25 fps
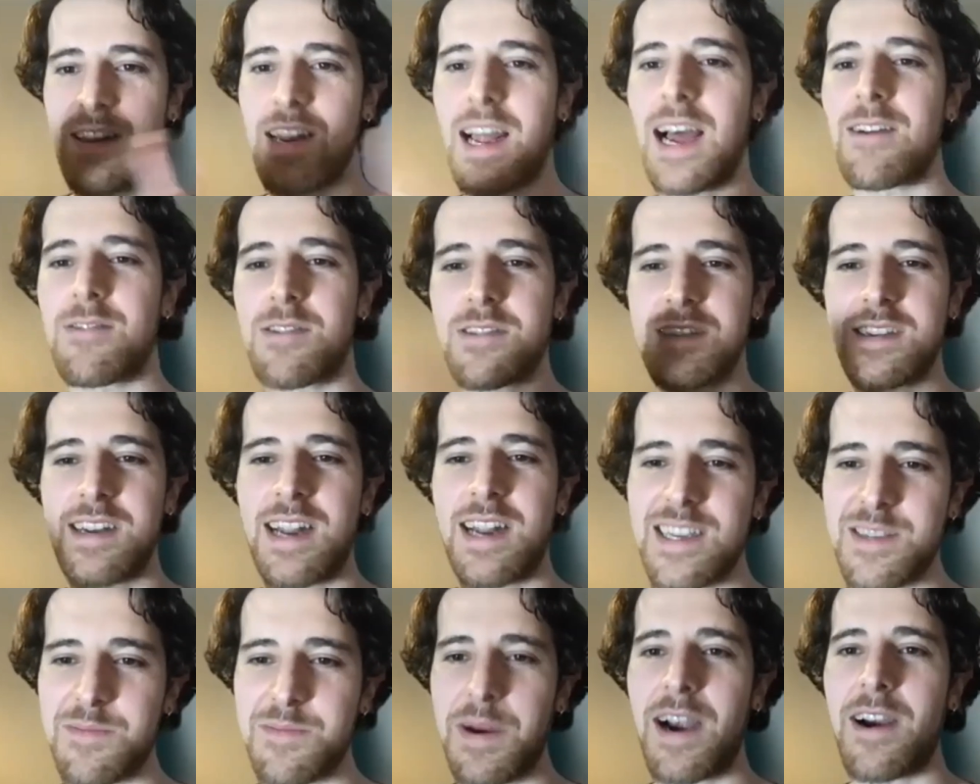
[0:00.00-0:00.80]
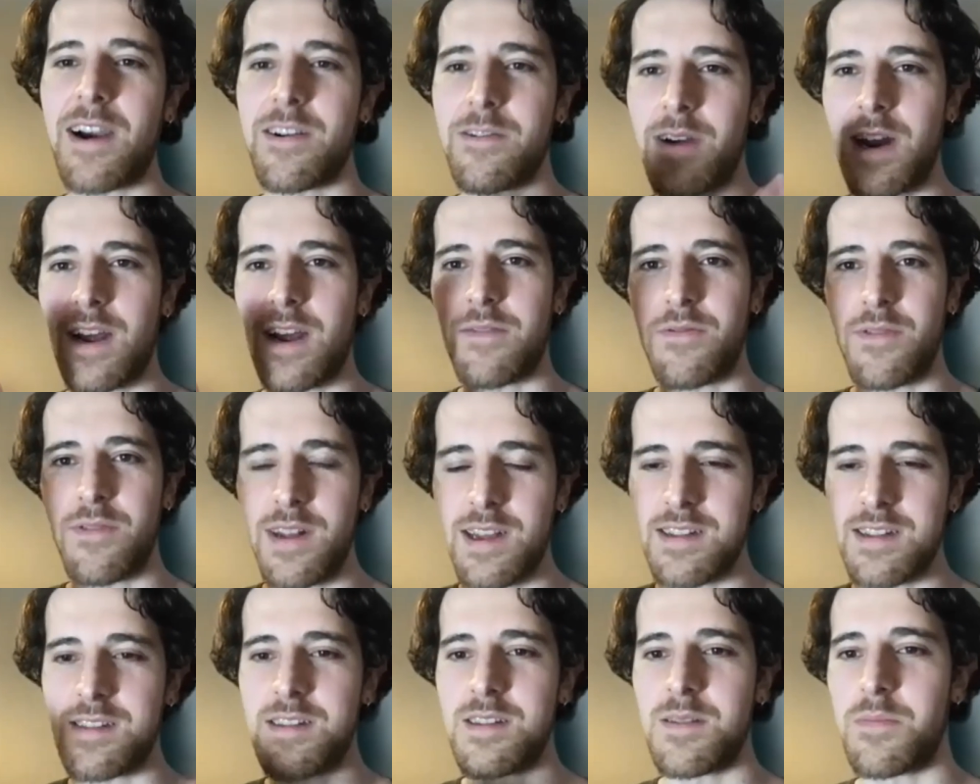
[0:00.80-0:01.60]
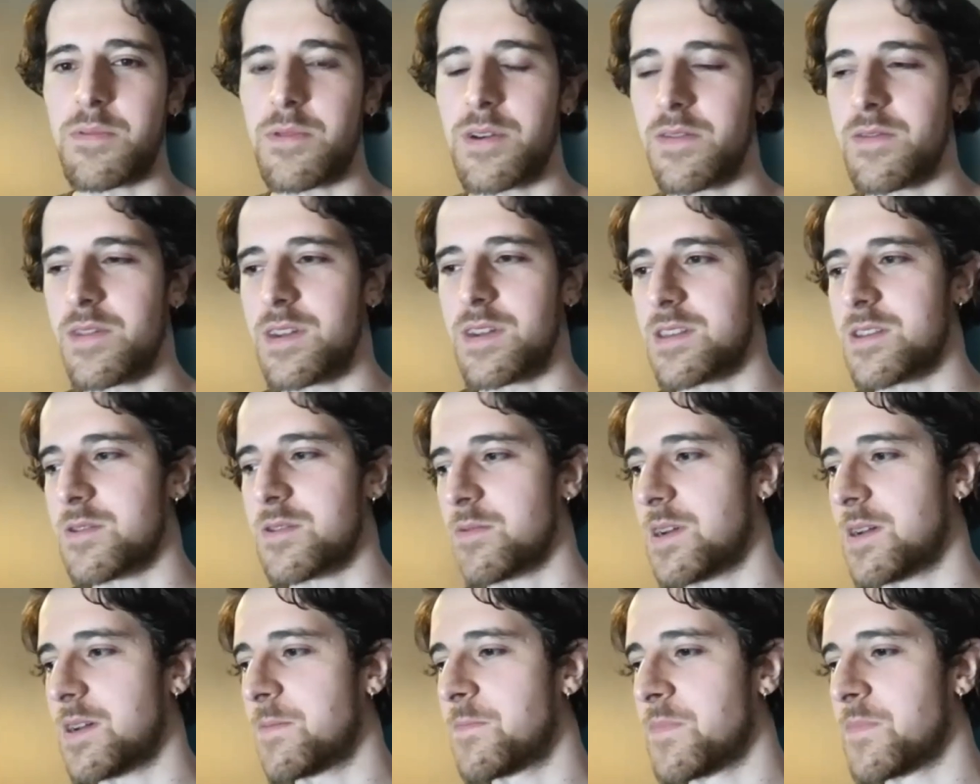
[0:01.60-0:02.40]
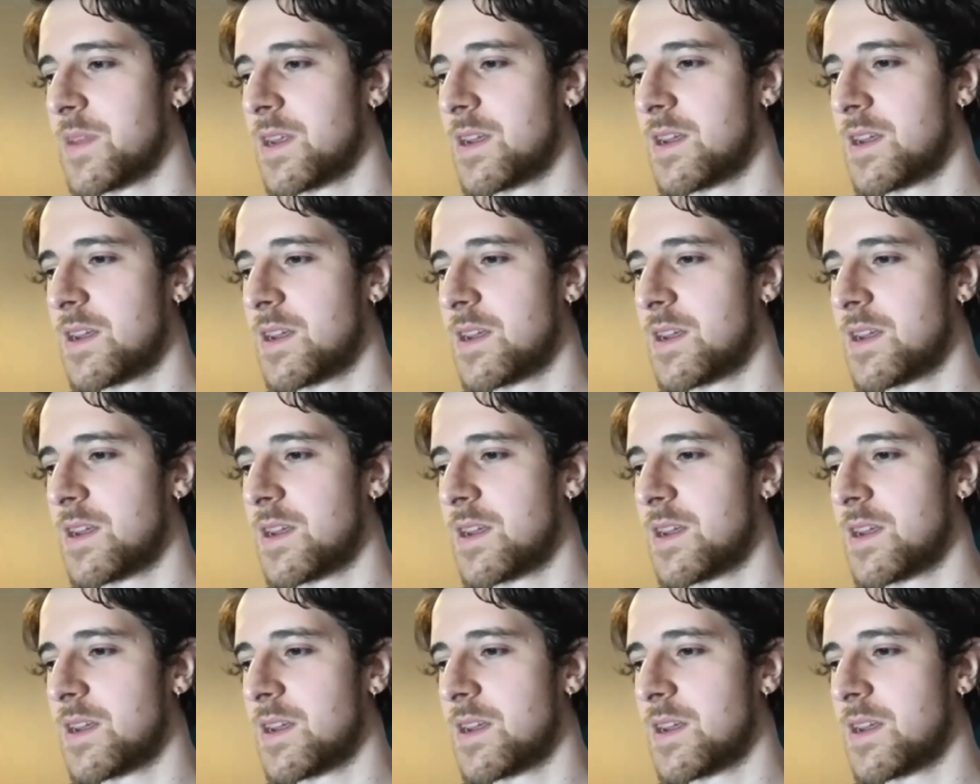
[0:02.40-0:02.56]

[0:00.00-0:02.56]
how does the next paragraph relate to the previous one?